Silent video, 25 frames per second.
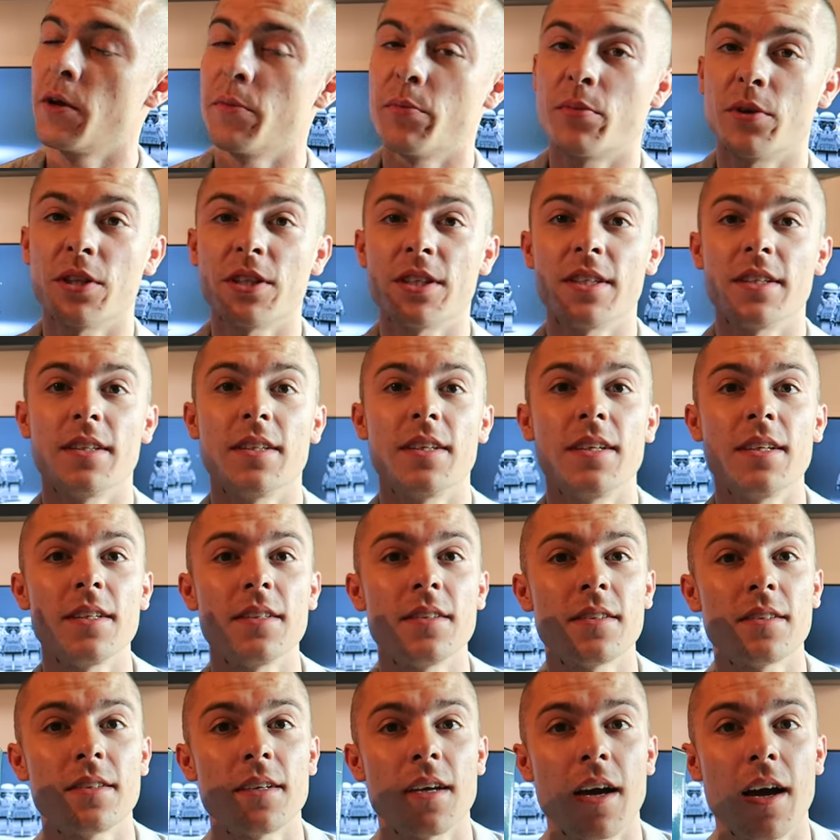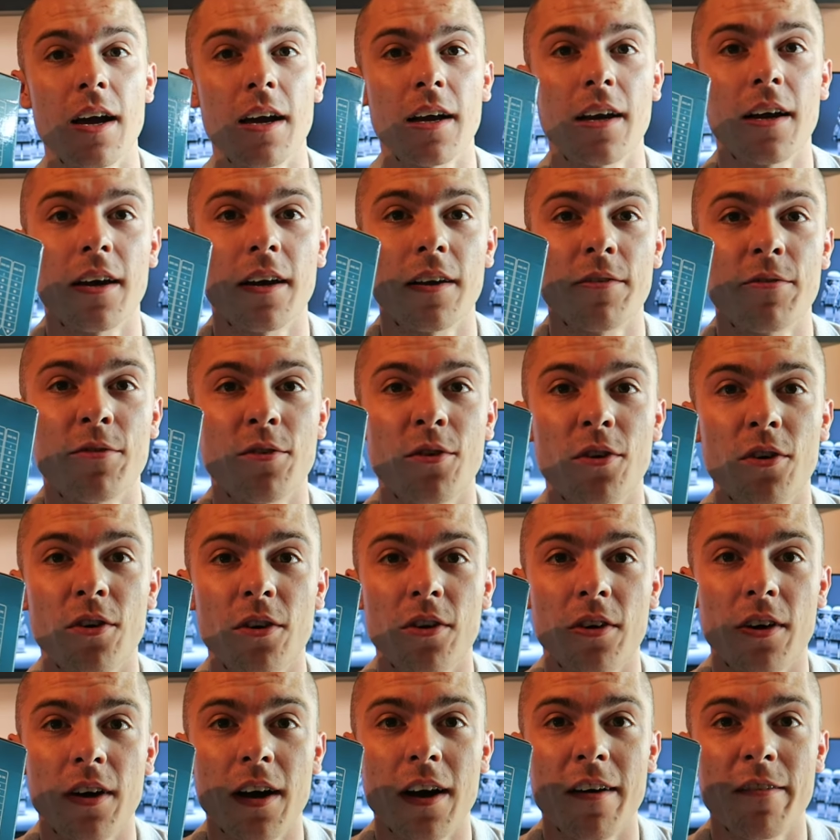pretty neat. I got it
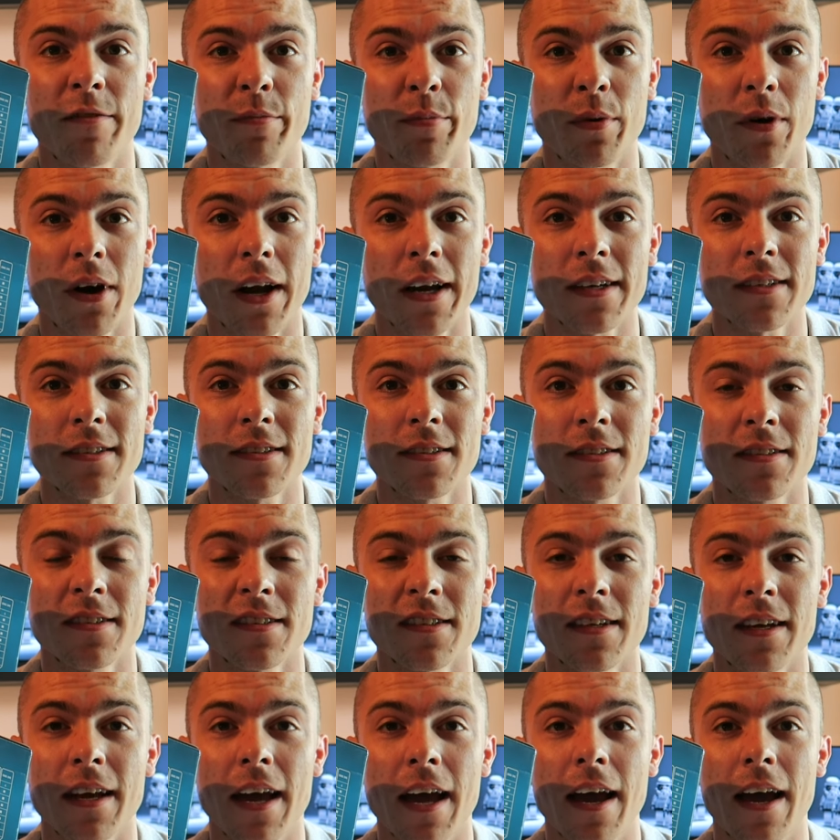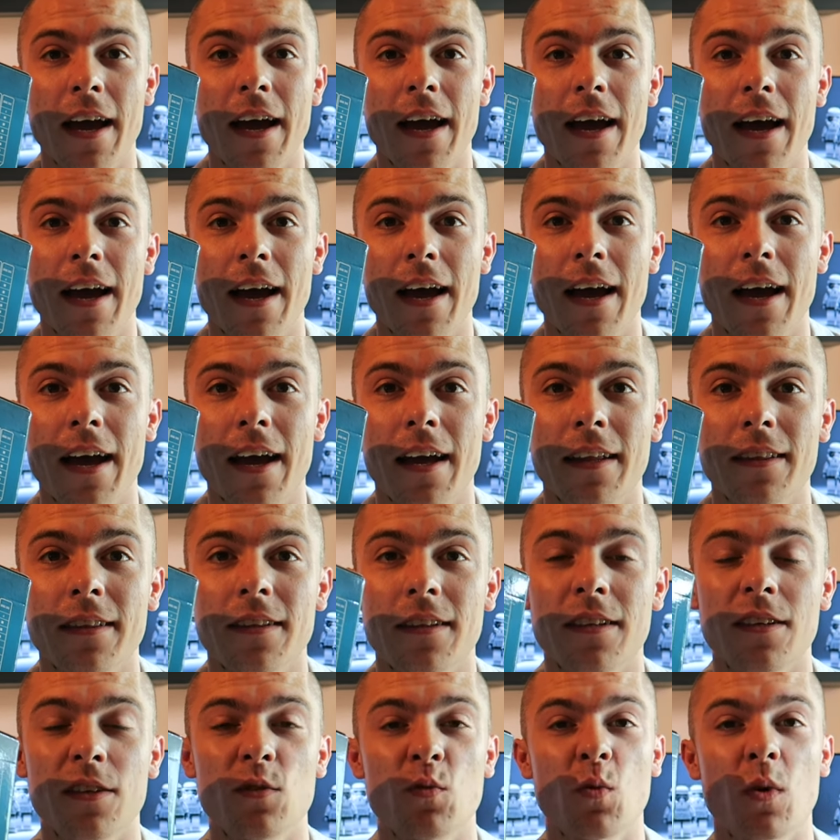for half price. And
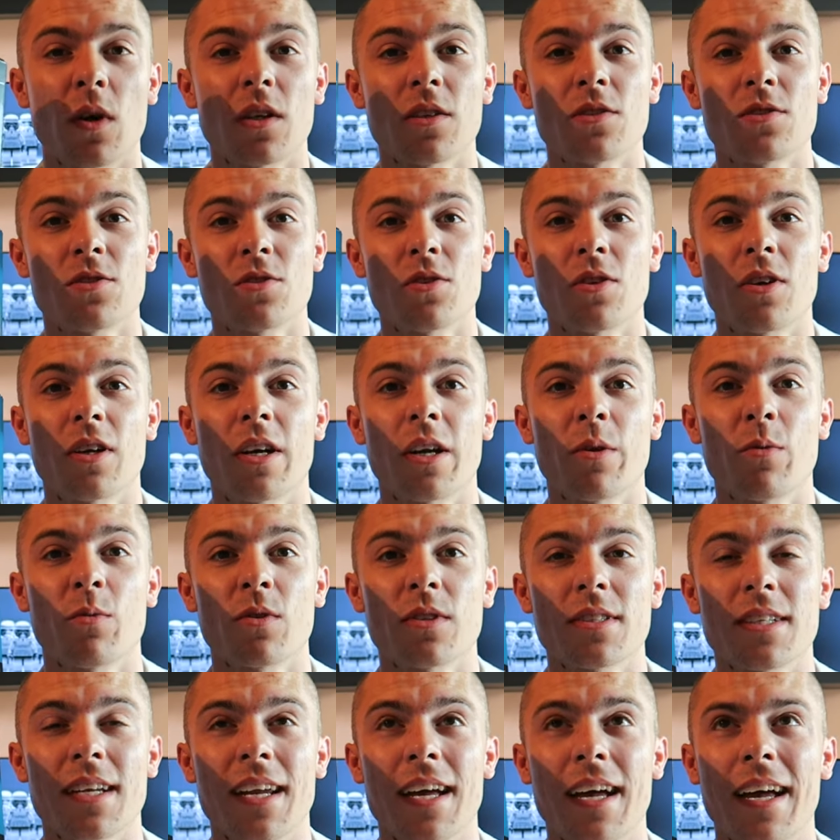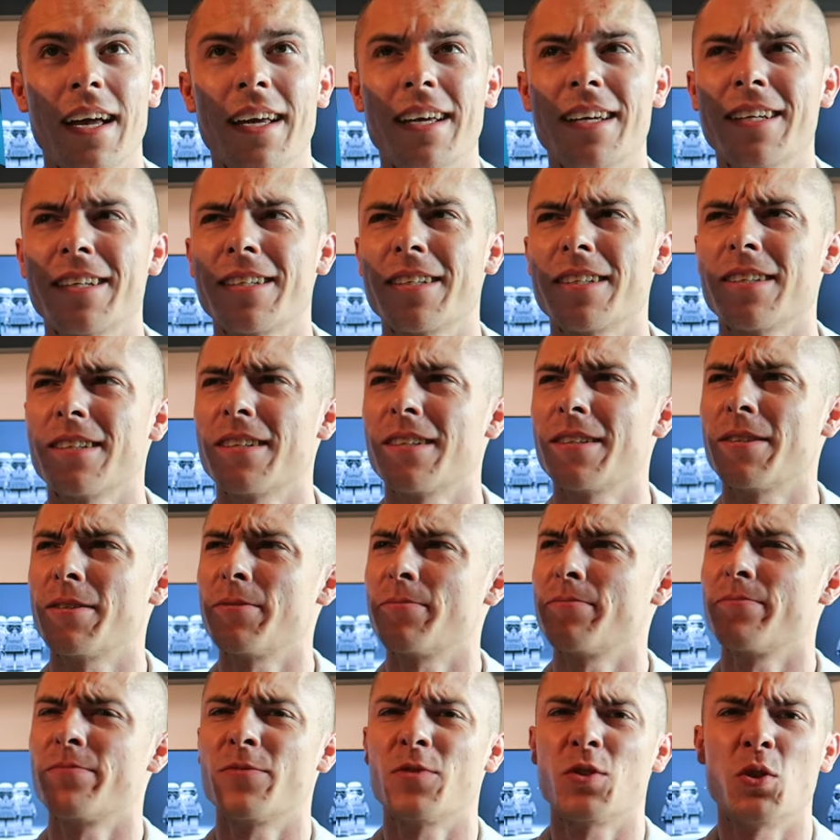in one store, it was like
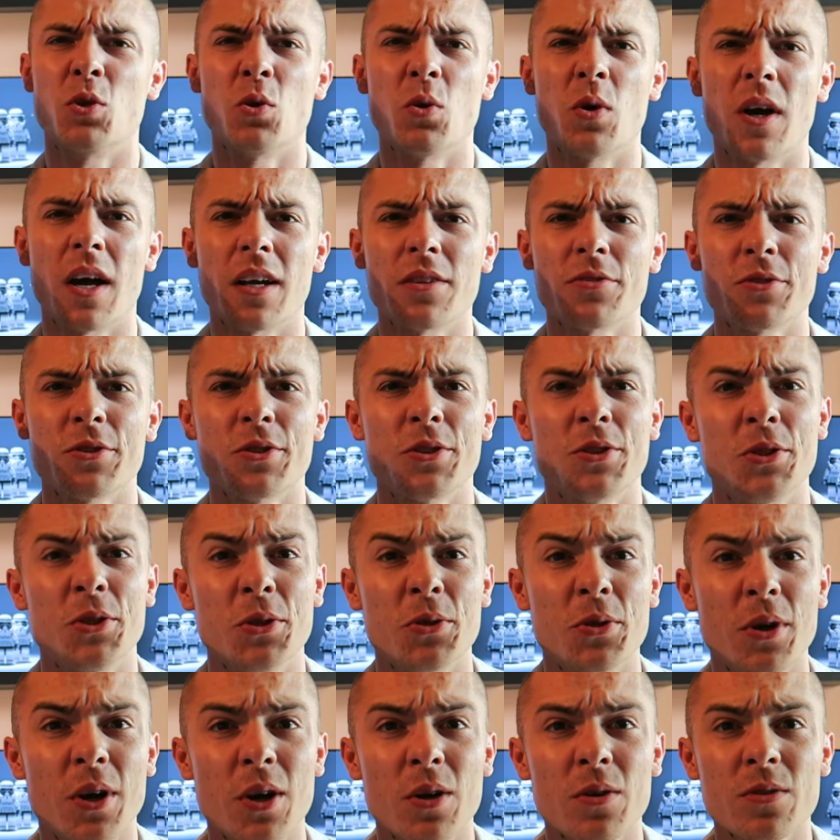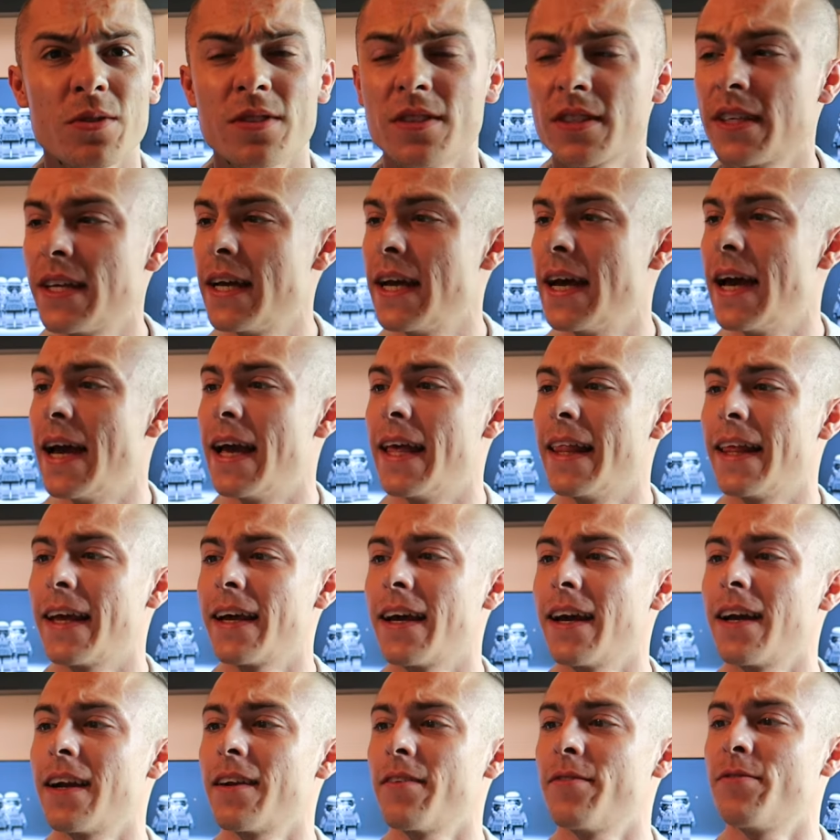200 euros. And I
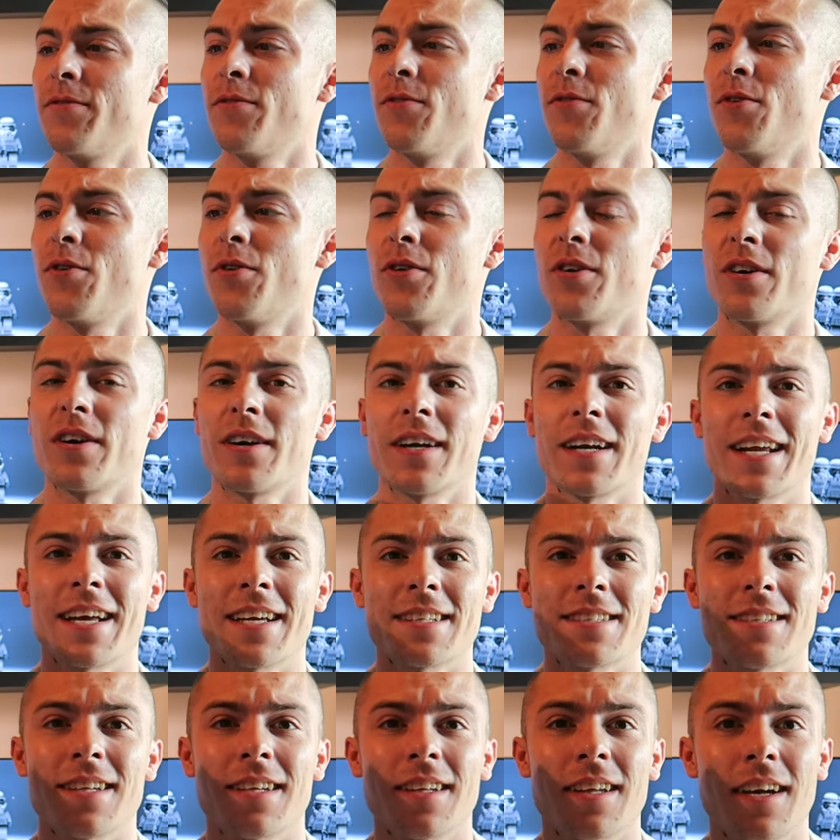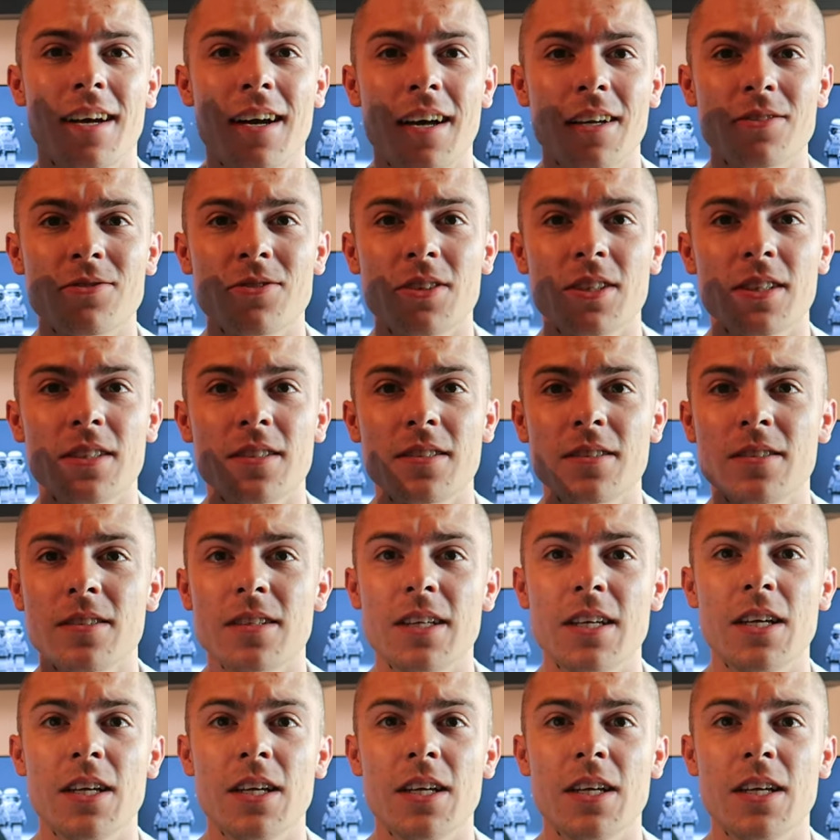got it for less than 100,